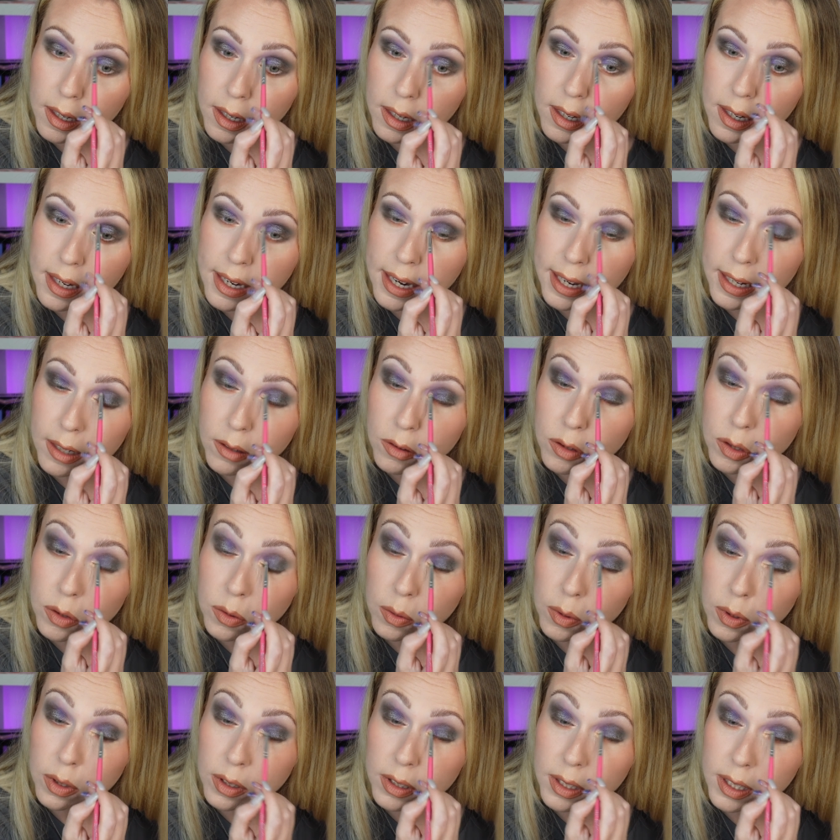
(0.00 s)
now
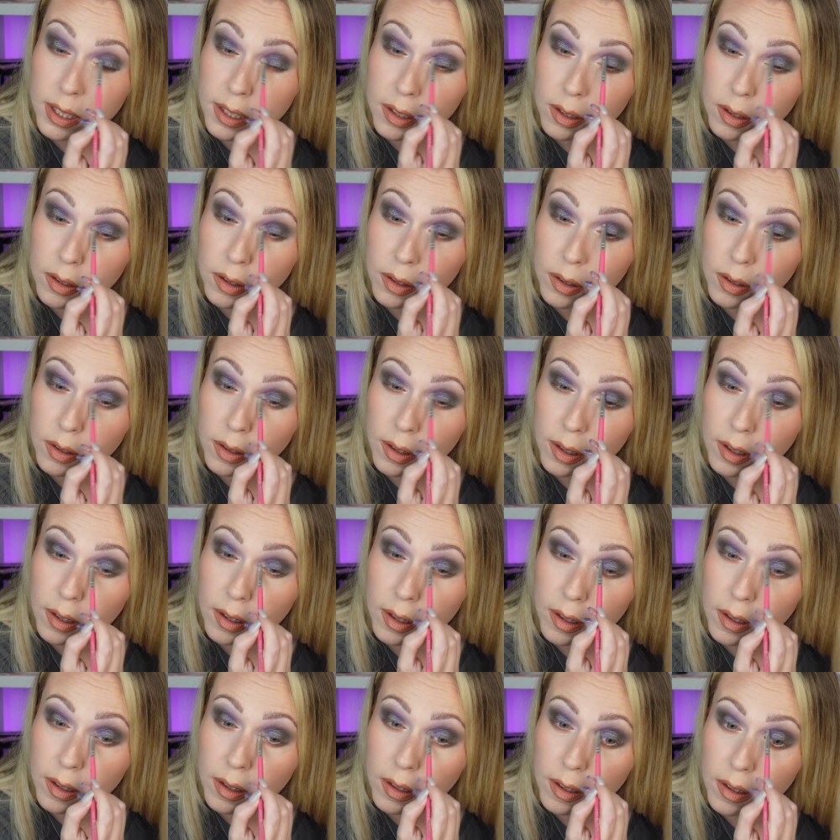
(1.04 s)
toward the inner corner.
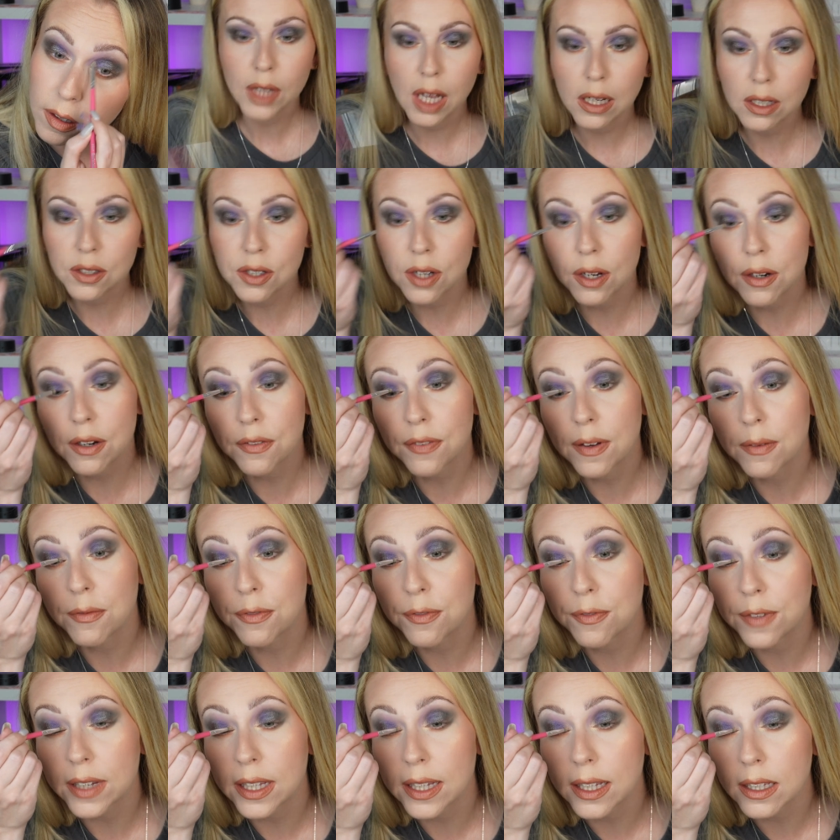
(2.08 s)
I don't know if I'm
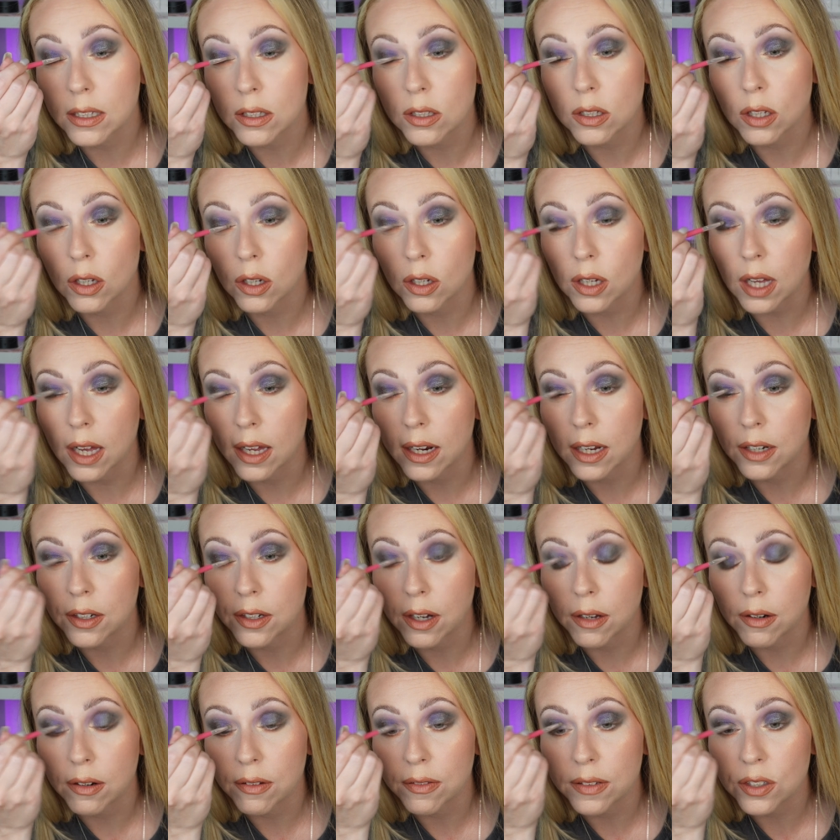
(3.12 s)
feeling this look, and I
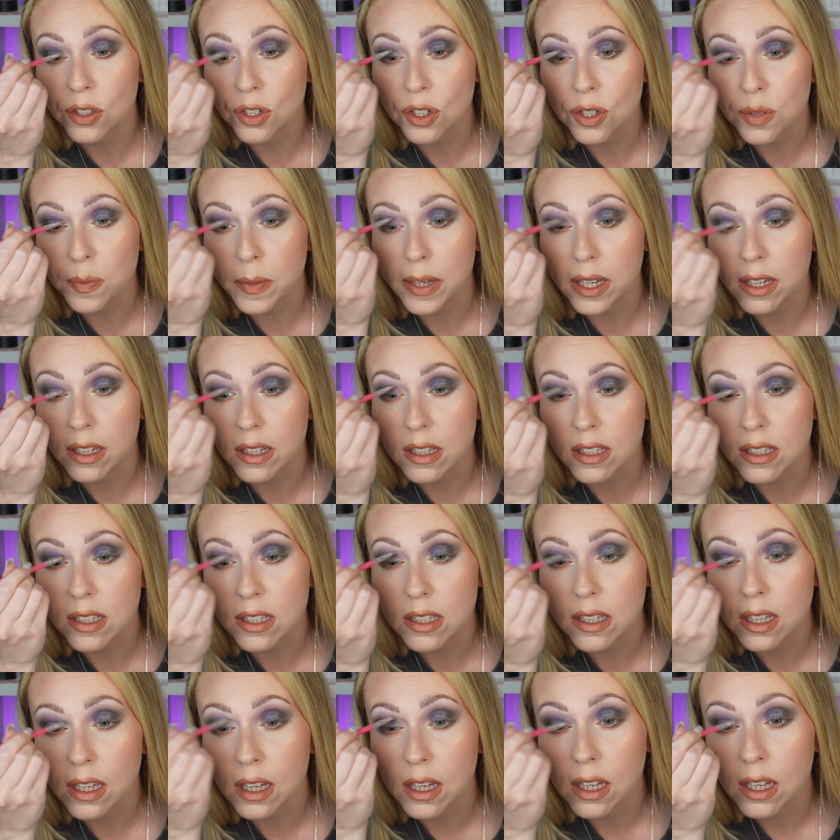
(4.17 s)
don't know if it's just
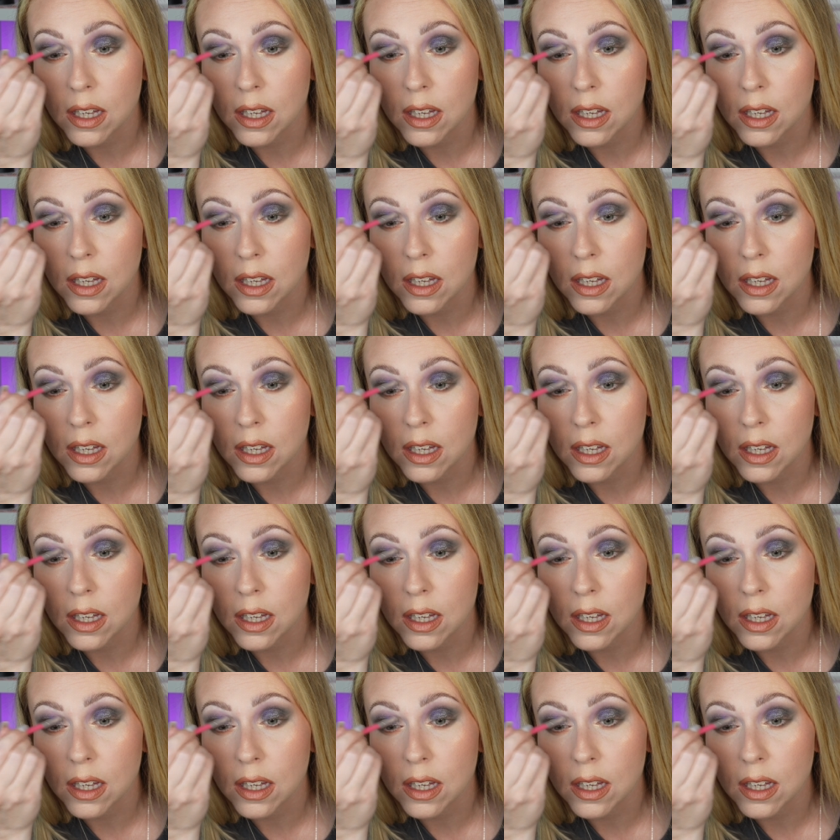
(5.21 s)
because